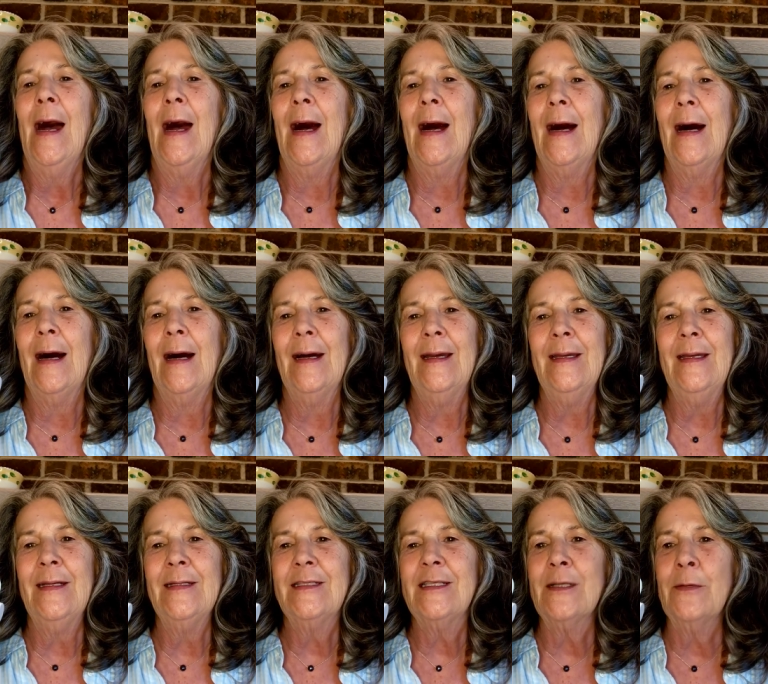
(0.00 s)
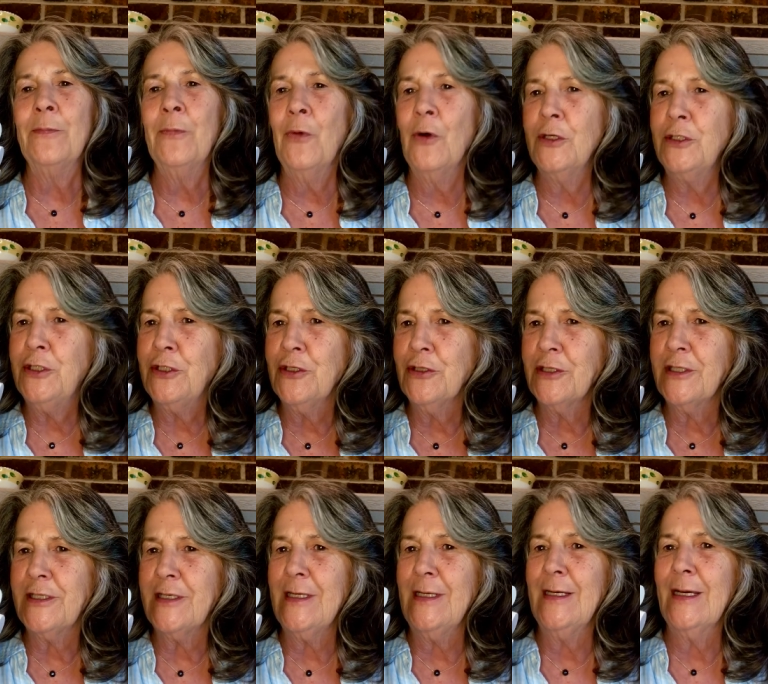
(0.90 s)
Uh, it's a moisture
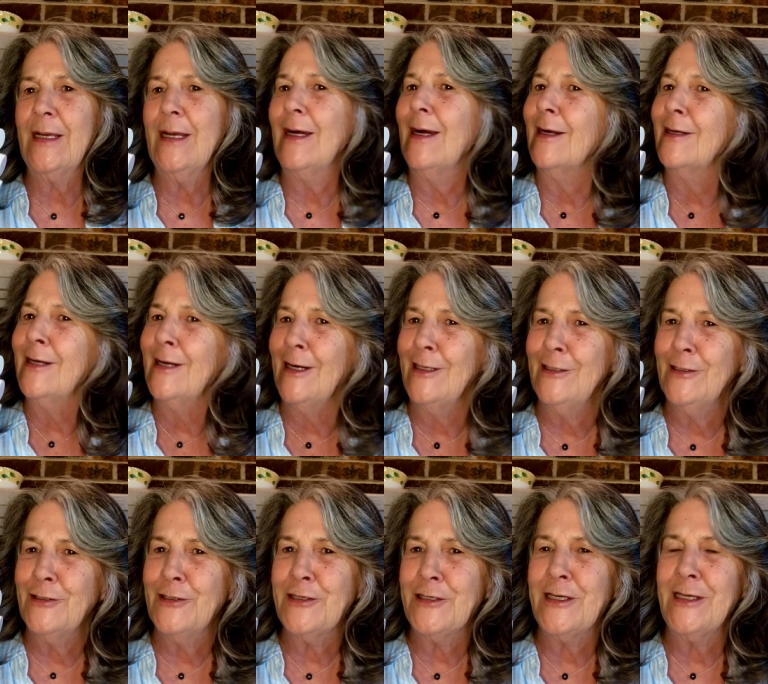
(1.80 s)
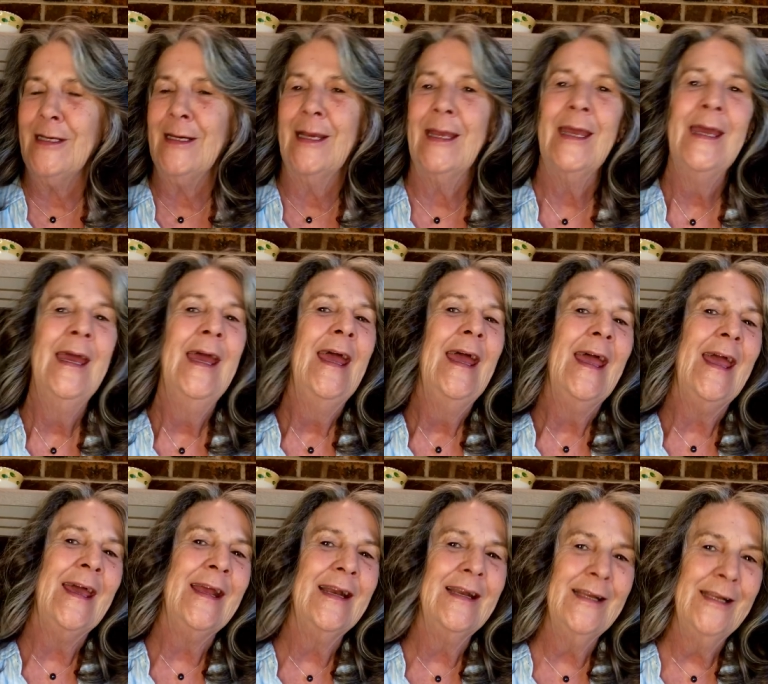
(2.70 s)
stick, a color stick,
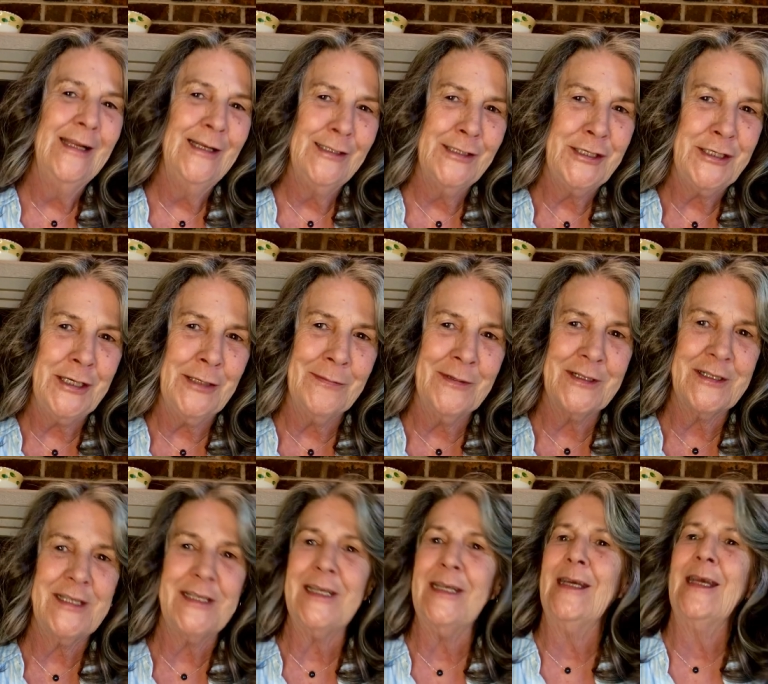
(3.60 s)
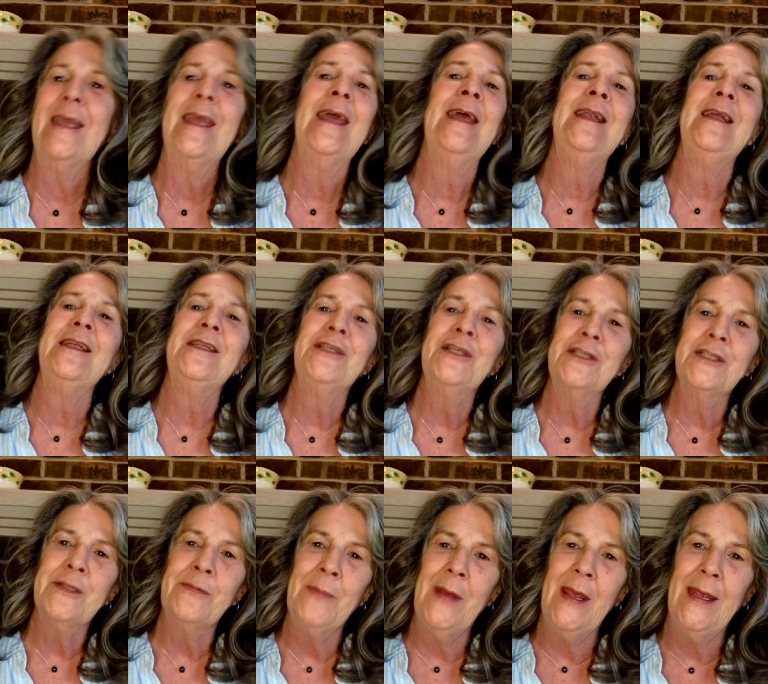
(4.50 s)
and a little shimmer stick, and it
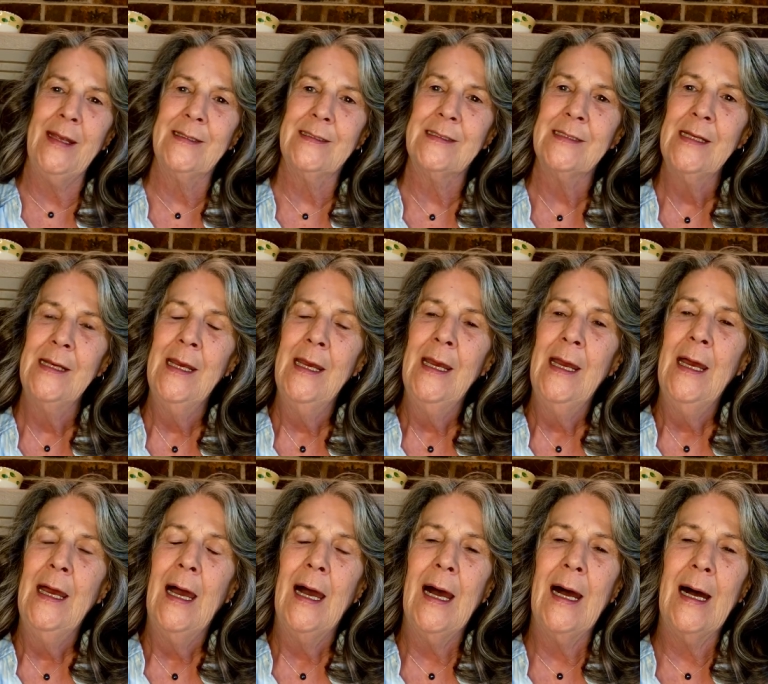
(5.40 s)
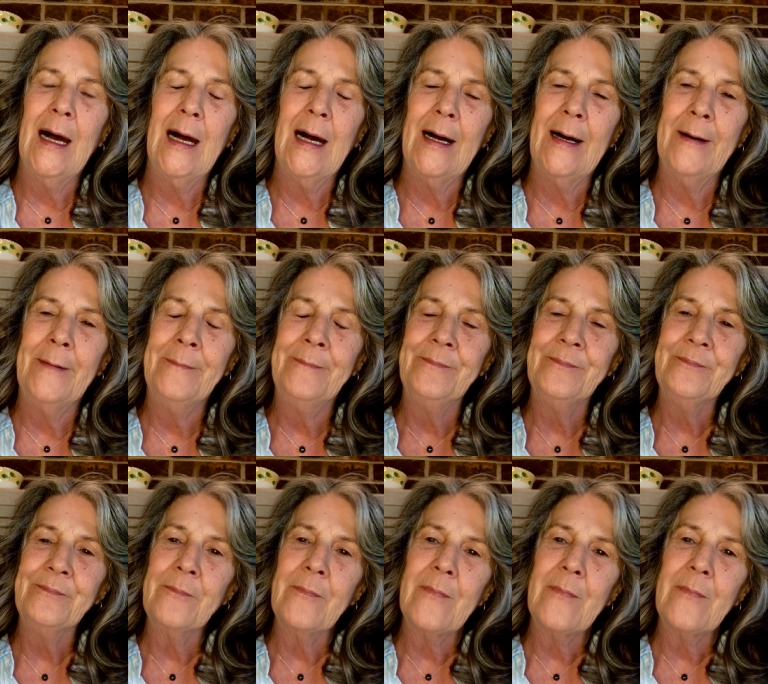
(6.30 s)
just makes um,